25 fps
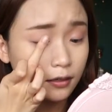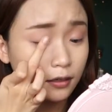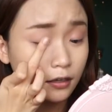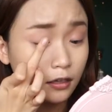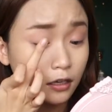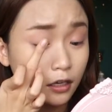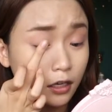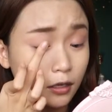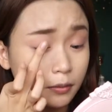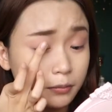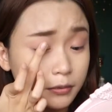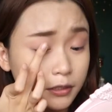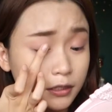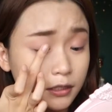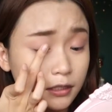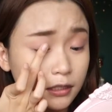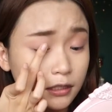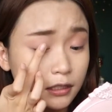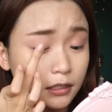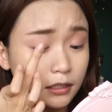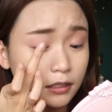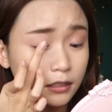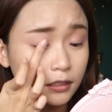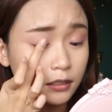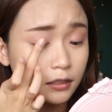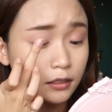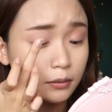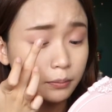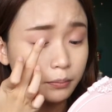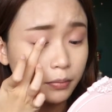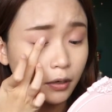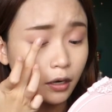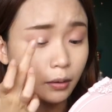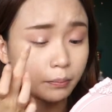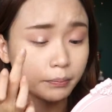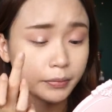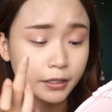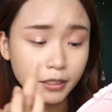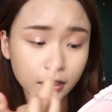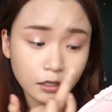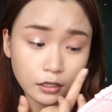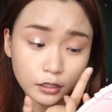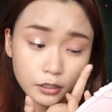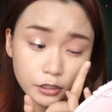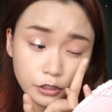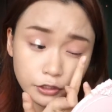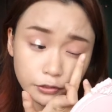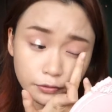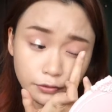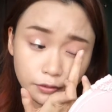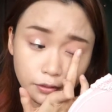I'm just gonna pop it onto